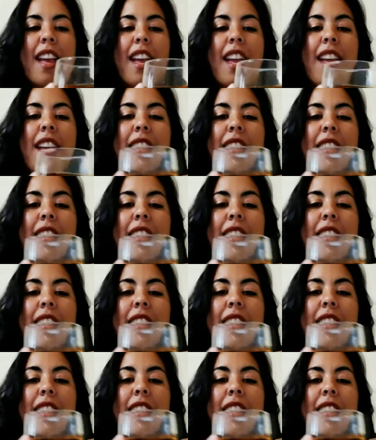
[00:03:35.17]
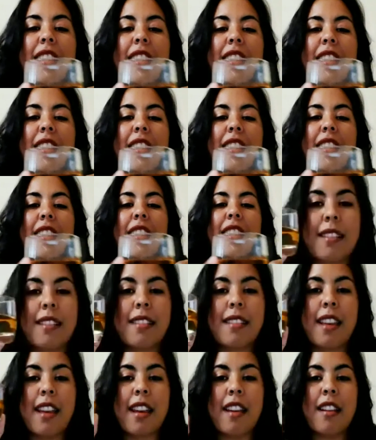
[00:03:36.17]
And the cool thing about this
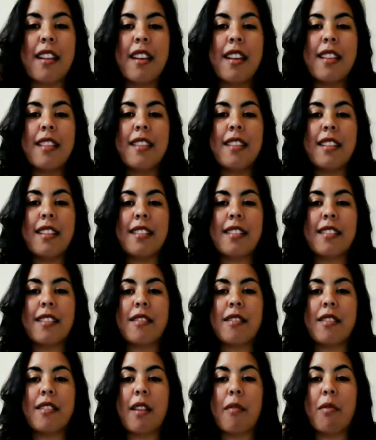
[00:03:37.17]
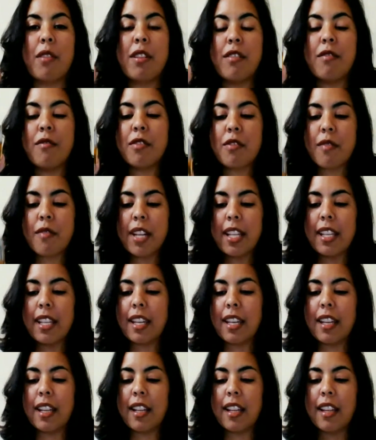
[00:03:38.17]
is that when you drink
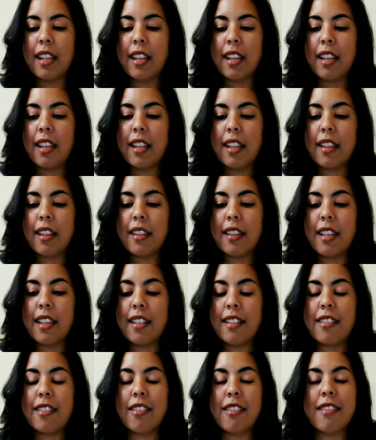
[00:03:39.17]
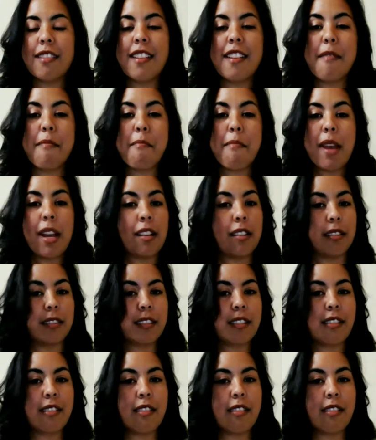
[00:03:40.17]
it, it doesn't melt.